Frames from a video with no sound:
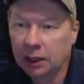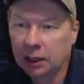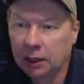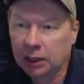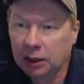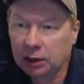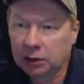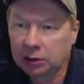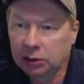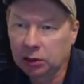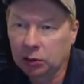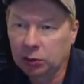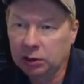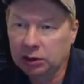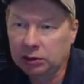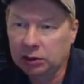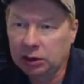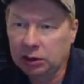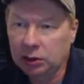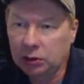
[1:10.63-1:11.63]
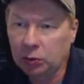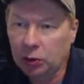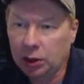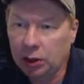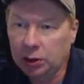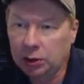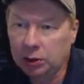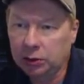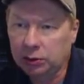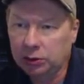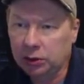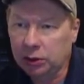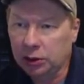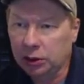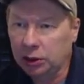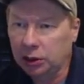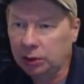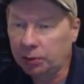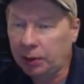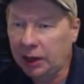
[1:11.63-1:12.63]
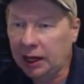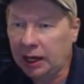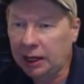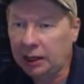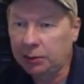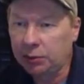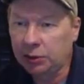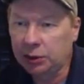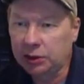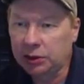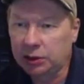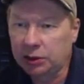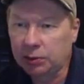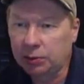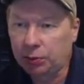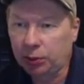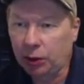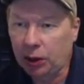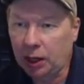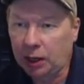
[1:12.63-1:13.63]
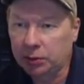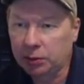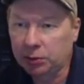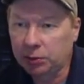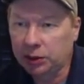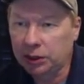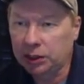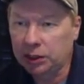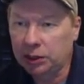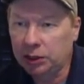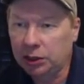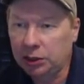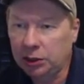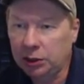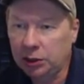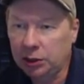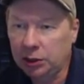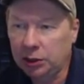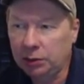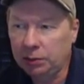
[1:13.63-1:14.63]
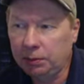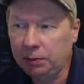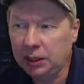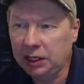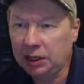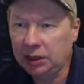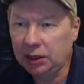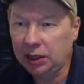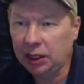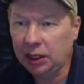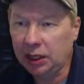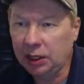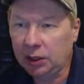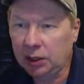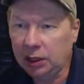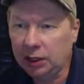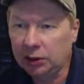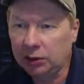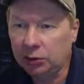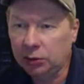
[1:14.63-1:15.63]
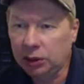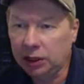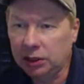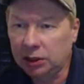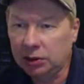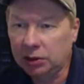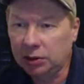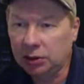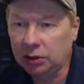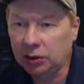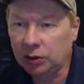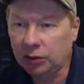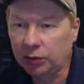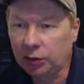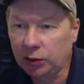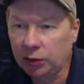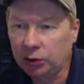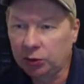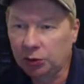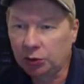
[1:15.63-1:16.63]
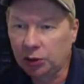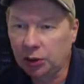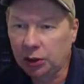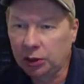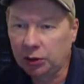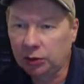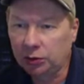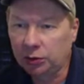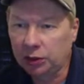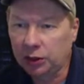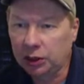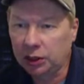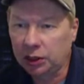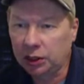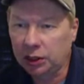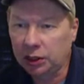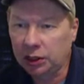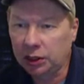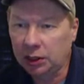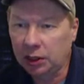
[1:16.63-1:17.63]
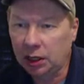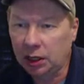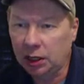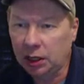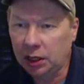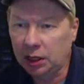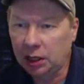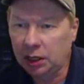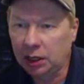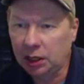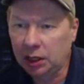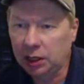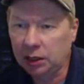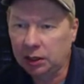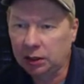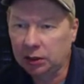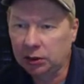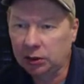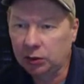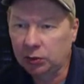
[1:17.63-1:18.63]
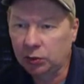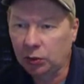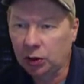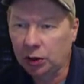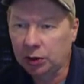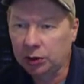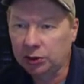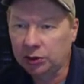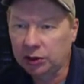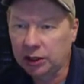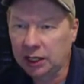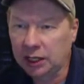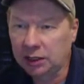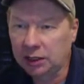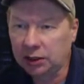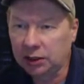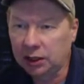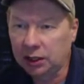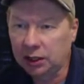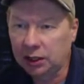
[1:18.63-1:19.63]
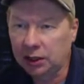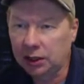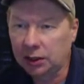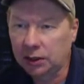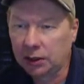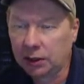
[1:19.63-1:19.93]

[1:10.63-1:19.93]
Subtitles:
So we see water sitting in the pipe, which probably shouldn't be there. As we get to this first cross fitting, there's water standing there.